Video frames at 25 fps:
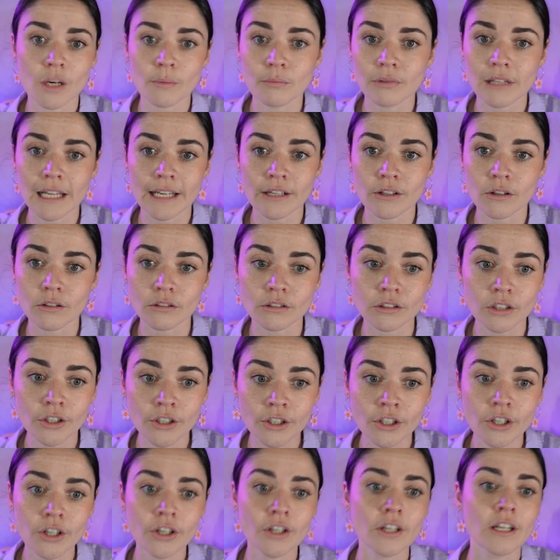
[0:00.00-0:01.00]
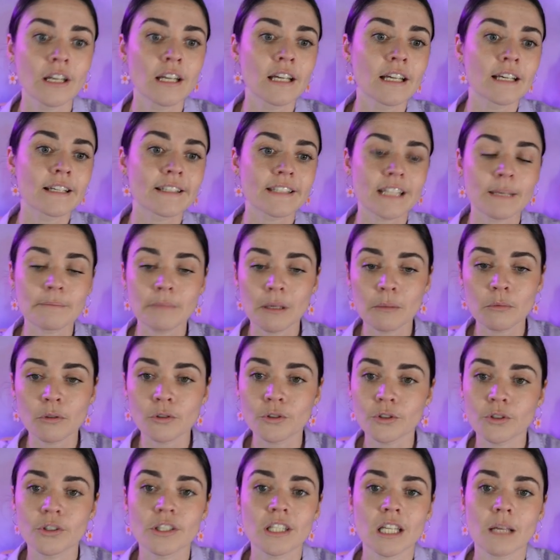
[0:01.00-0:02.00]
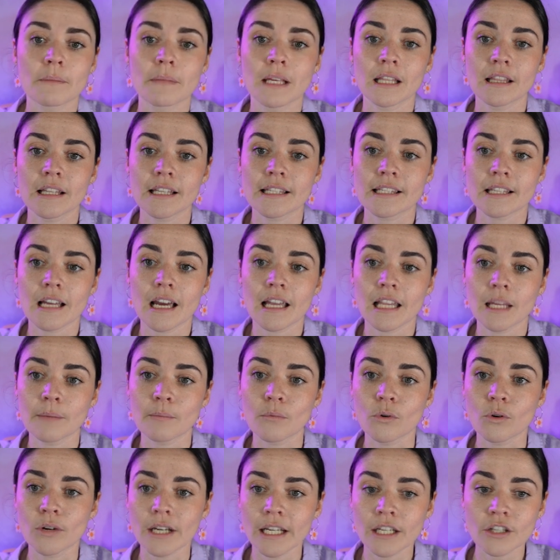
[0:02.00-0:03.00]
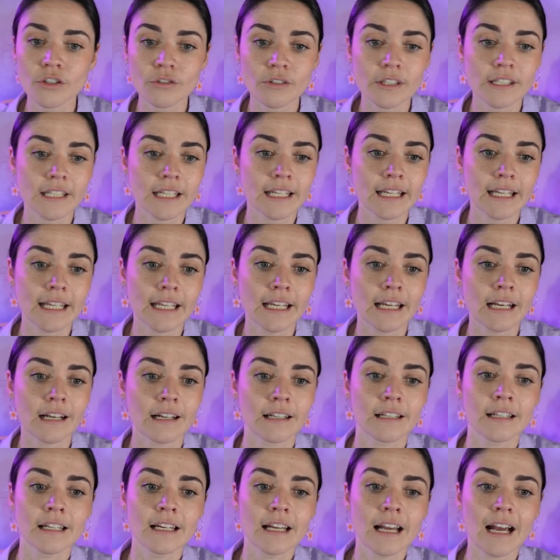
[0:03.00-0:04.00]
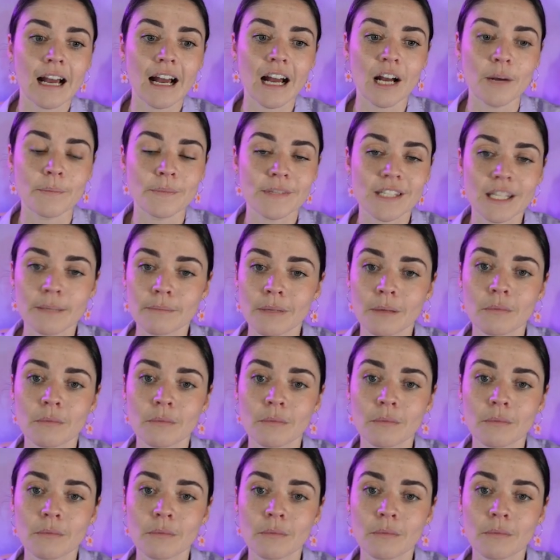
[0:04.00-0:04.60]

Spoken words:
a plain old logo. Some people do something that's slightly more interesting here. Some